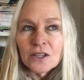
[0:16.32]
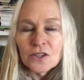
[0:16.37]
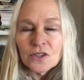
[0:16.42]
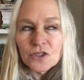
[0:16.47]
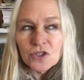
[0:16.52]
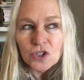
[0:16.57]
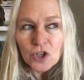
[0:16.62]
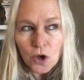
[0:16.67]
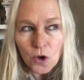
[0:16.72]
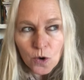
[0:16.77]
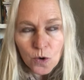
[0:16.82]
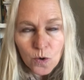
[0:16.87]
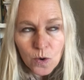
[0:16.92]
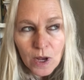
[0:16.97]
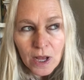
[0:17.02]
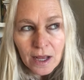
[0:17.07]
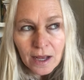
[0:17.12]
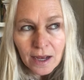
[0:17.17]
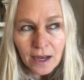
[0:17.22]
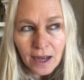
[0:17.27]
So,
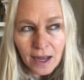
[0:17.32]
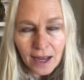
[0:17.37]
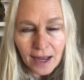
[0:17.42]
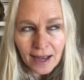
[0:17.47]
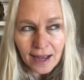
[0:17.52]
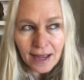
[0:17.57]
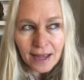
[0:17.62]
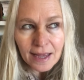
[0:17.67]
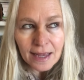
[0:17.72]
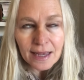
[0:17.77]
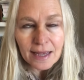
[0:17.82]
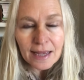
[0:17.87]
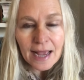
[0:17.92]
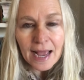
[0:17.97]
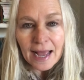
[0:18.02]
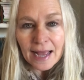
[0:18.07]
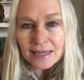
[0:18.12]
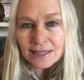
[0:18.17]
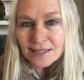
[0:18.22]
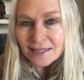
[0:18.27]
I
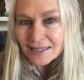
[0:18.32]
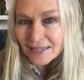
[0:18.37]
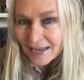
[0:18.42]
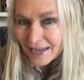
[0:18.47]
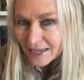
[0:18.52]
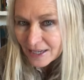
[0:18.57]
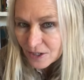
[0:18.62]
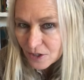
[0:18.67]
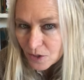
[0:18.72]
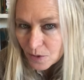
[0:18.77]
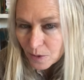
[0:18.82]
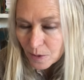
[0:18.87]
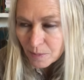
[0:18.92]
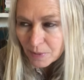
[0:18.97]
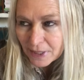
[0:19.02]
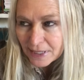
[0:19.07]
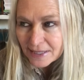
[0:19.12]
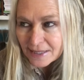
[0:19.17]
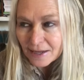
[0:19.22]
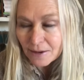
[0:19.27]
had to take it to a
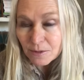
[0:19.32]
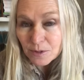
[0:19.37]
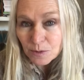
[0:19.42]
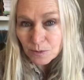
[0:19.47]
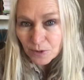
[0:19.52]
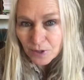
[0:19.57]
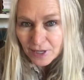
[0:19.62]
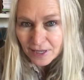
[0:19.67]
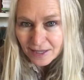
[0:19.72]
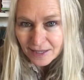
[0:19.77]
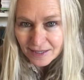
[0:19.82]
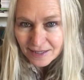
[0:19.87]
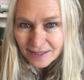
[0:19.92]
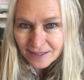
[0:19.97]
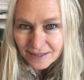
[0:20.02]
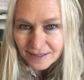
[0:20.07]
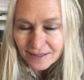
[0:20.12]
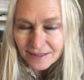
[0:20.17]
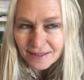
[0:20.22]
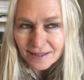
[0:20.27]
place I was working
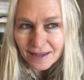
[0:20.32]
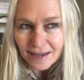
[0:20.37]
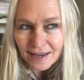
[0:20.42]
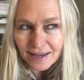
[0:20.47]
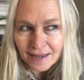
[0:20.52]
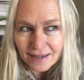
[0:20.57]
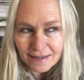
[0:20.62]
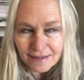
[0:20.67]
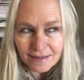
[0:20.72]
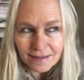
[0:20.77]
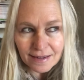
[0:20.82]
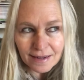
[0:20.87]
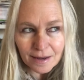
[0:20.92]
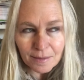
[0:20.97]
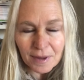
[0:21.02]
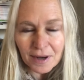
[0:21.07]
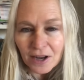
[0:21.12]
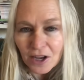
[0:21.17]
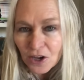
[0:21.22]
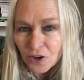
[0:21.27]
in, in
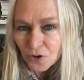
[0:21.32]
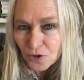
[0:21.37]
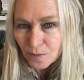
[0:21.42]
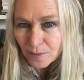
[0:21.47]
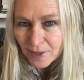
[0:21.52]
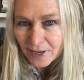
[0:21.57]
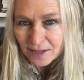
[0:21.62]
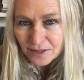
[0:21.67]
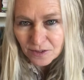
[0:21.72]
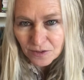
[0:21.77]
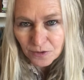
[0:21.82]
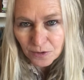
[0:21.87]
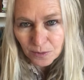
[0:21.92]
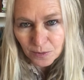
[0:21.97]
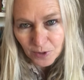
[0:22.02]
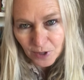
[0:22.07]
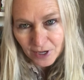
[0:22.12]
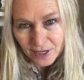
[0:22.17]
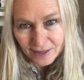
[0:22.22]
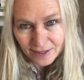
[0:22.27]
about 100 miles from
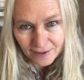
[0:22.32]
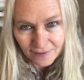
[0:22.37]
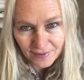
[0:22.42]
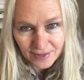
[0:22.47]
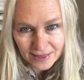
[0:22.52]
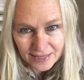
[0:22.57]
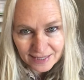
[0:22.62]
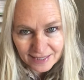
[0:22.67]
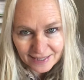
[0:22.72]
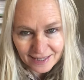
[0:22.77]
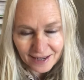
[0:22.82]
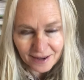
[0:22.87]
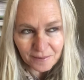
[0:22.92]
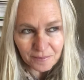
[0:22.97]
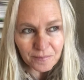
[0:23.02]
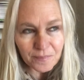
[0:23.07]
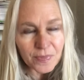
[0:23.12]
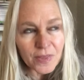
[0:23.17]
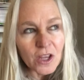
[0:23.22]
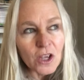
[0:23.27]
where I live at the time.
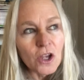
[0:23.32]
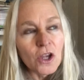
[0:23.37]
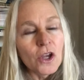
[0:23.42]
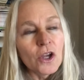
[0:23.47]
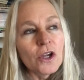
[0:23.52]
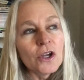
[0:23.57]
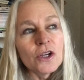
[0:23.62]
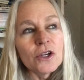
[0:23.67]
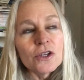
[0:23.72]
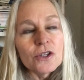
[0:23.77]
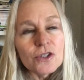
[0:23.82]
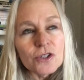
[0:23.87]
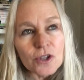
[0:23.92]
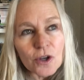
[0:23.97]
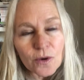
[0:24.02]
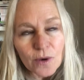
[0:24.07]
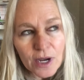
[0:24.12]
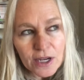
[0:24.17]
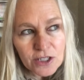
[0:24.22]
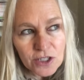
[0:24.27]

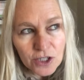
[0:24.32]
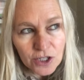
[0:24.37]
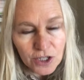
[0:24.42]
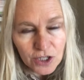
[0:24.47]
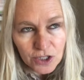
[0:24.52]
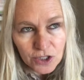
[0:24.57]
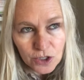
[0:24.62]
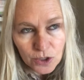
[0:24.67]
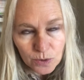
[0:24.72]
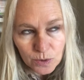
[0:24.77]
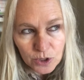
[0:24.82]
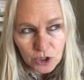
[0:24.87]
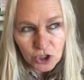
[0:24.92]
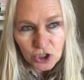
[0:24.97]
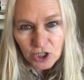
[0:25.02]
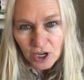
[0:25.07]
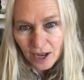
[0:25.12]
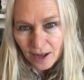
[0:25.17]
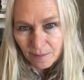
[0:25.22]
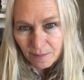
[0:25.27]
So, I took it to a
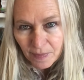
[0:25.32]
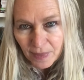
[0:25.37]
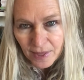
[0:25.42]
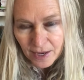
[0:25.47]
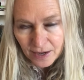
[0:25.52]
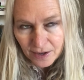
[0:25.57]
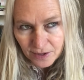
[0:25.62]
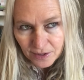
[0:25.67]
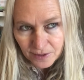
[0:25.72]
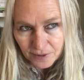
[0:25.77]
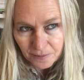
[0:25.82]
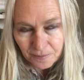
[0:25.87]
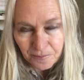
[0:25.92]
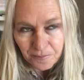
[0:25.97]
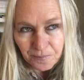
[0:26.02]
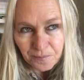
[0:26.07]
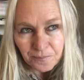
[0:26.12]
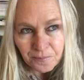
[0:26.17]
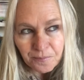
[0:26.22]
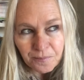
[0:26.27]
shop there
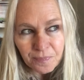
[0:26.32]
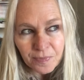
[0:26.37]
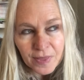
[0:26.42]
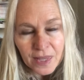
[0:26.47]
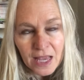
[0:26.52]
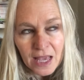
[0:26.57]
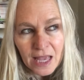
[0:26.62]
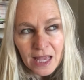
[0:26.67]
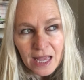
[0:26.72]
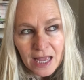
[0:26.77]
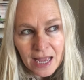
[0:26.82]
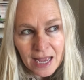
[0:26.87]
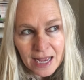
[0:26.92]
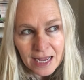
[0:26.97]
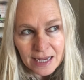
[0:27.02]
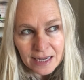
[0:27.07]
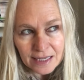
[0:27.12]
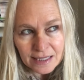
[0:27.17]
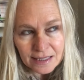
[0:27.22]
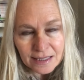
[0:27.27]

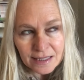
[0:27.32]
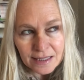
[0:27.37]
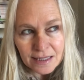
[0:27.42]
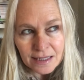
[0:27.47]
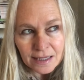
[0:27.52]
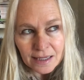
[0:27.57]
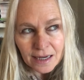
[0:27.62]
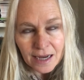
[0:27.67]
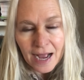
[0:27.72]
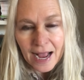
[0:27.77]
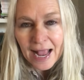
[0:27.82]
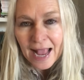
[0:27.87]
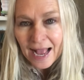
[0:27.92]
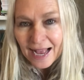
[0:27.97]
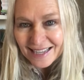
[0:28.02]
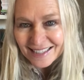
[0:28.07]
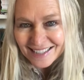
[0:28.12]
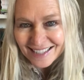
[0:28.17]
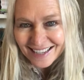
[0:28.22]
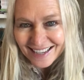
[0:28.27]
and I
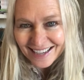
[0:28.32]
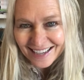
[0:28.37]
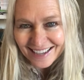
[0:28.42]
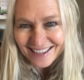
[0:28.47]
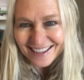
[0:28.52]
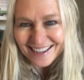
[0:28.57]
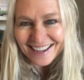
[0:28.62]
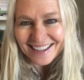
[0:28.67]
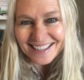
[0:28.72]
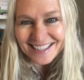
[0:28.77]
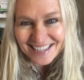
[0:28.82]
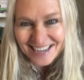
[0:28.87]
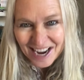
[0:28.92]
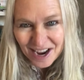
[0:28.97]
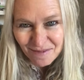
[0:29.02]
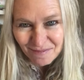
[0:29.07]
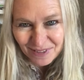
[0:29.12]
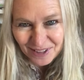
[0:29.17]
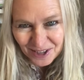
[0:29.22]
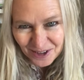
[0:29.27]
had to get a
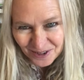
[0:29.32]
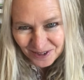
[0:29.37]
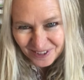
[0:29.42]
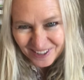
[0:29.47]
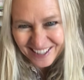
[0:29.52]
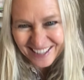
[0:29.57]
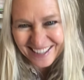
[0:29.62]
snap loan.